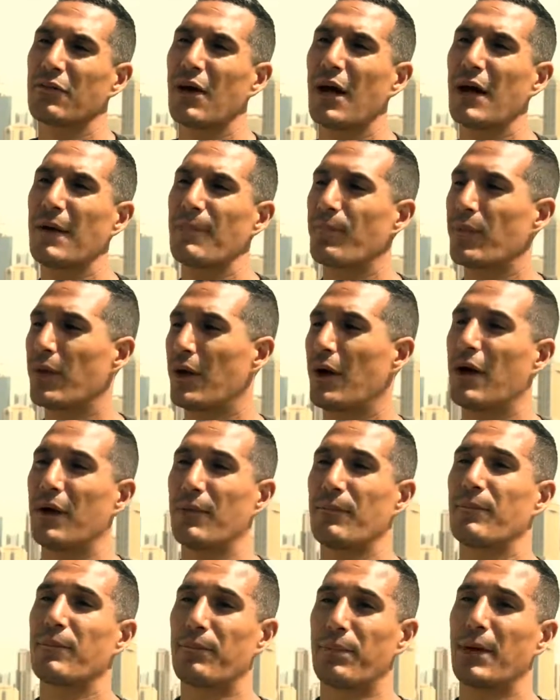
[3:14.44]
right? Uh,
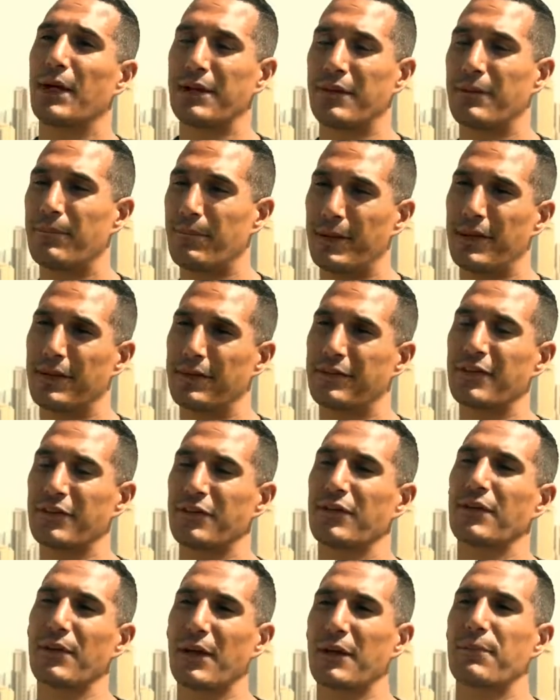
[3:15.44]
but but
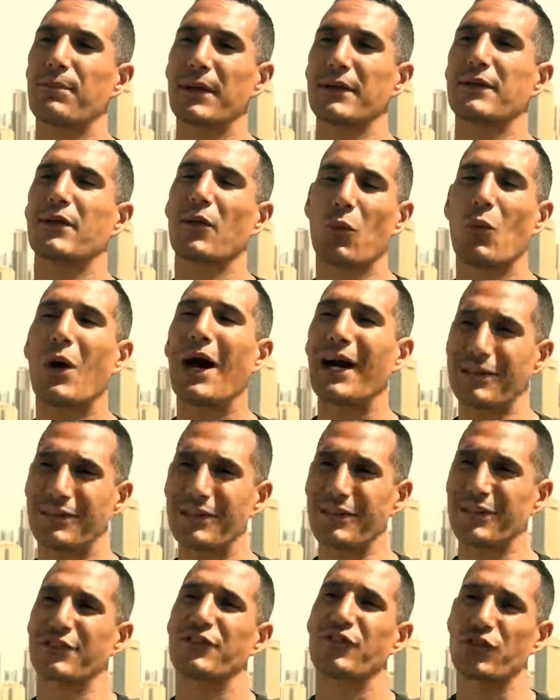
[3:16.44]
essentially, like, pick the
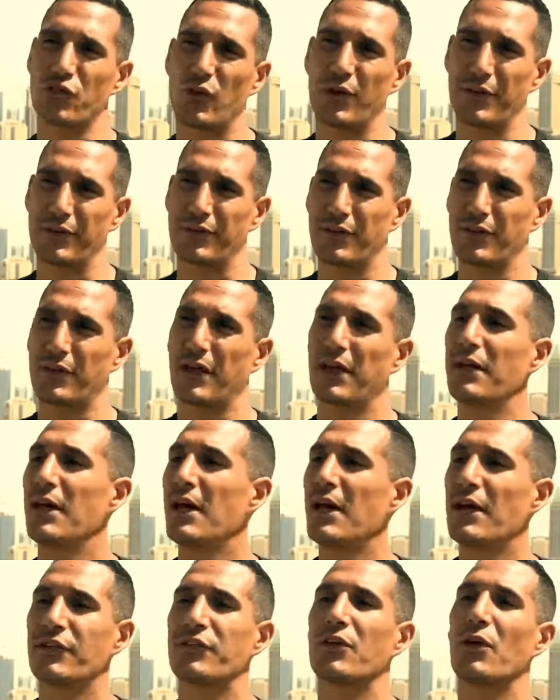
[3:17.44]
wisest choice. Okay.
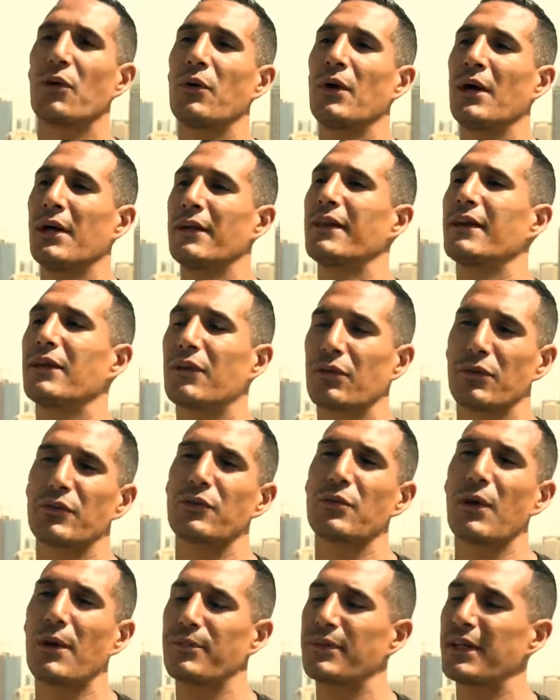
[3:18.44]
So the the
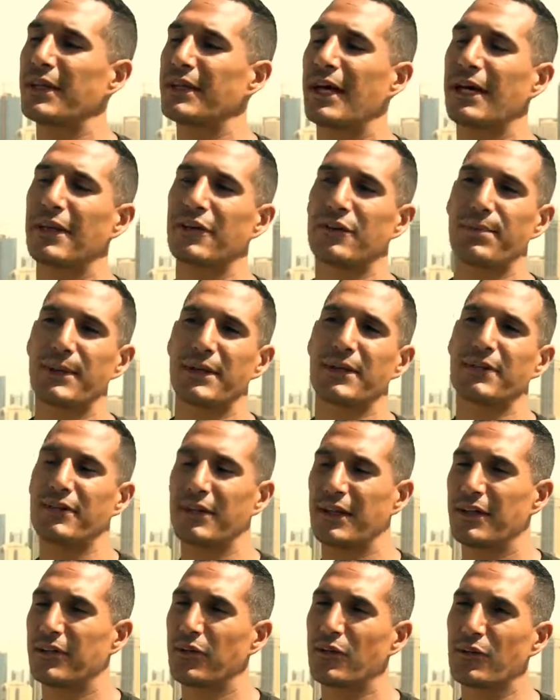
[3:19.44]
reason why I'm saying that is because
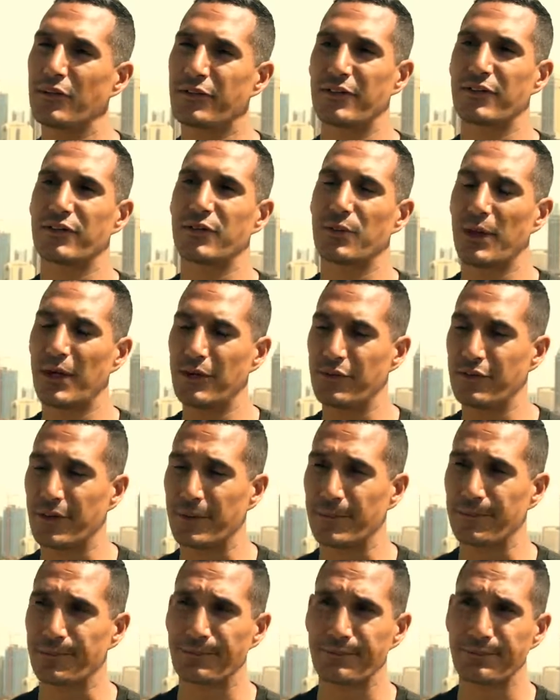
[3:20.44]
in your
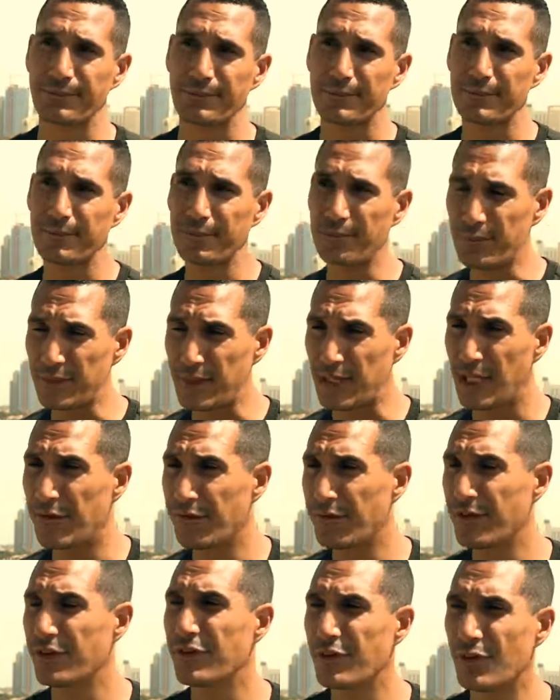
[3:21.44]
situation,
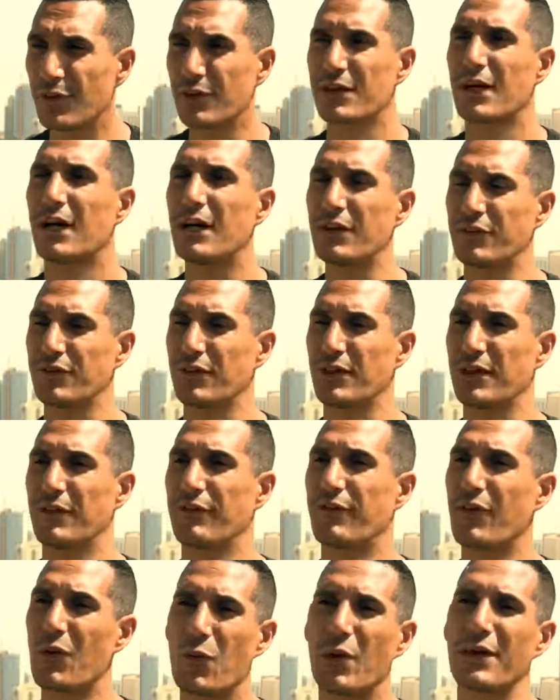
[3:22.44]
if in your country,
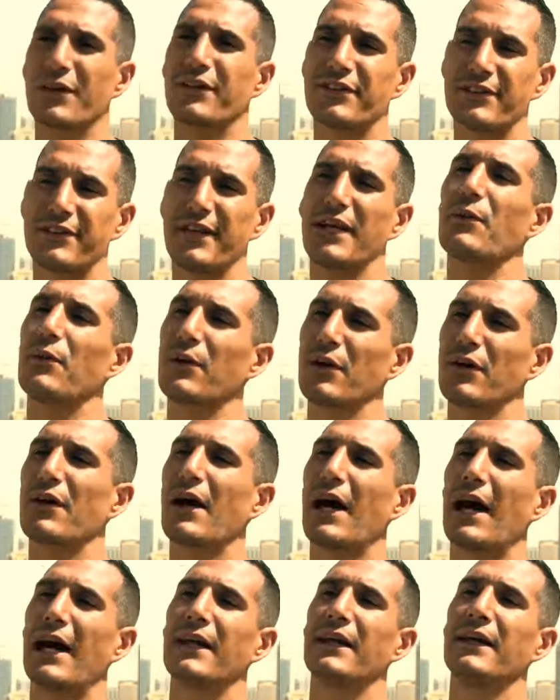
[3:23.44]
if you want to stay where you're
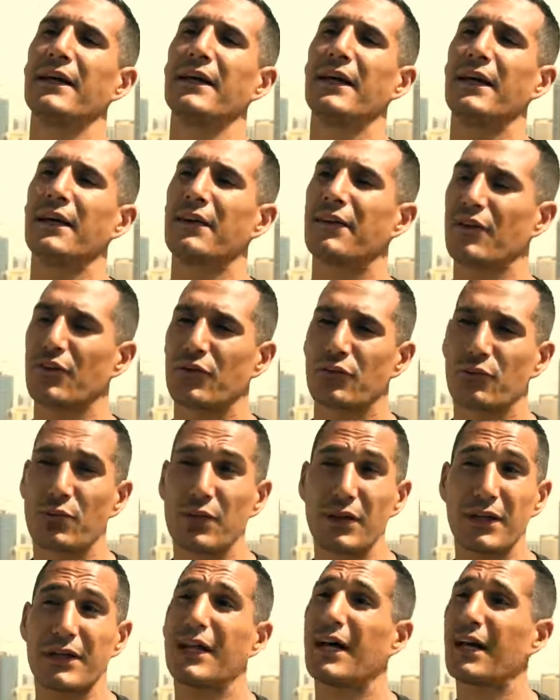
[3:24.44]
at, there's
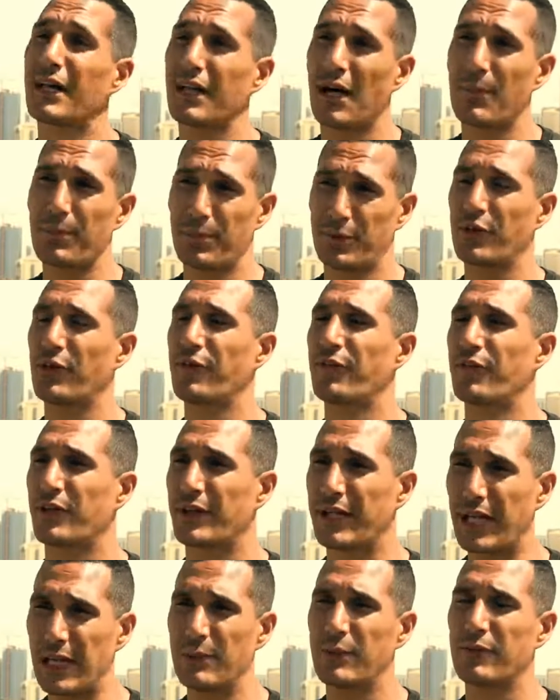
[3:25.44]
really not an opportunity for
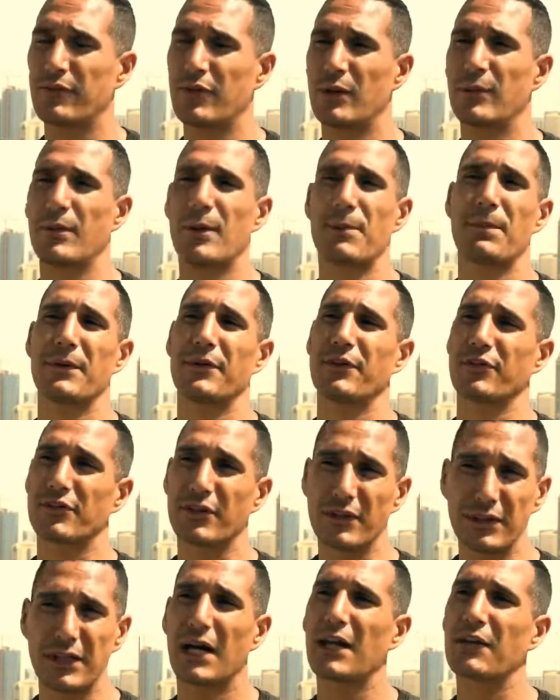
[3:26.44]
game development, but there's
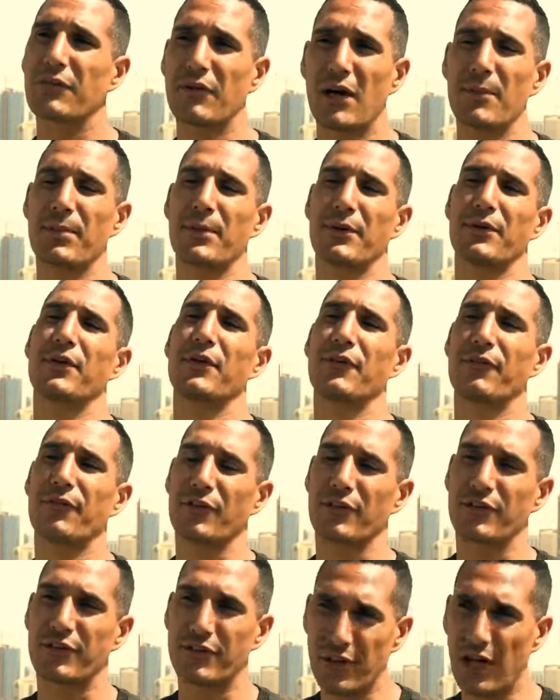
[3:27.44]
a lot of opportunity
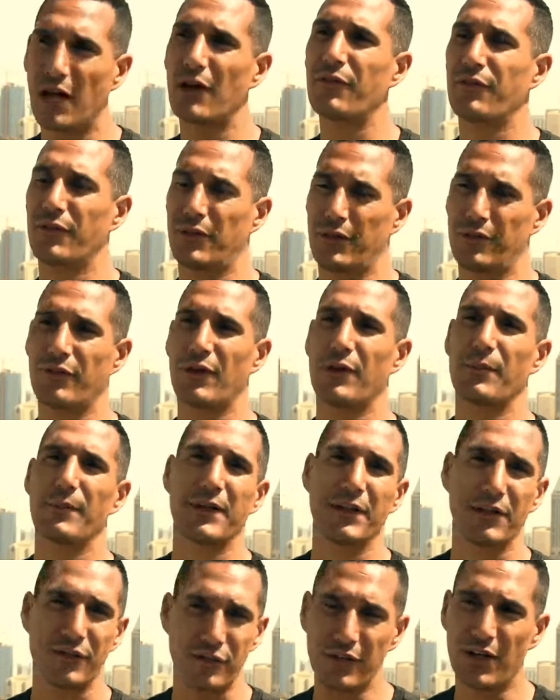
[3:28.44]
for software
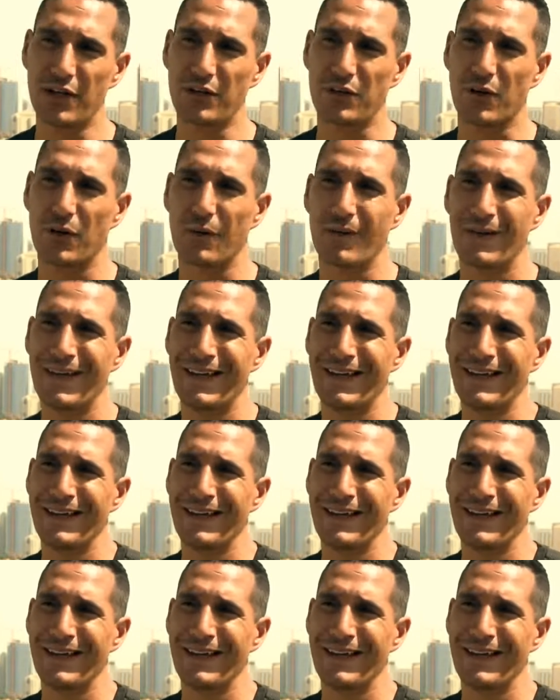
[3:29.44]
development in general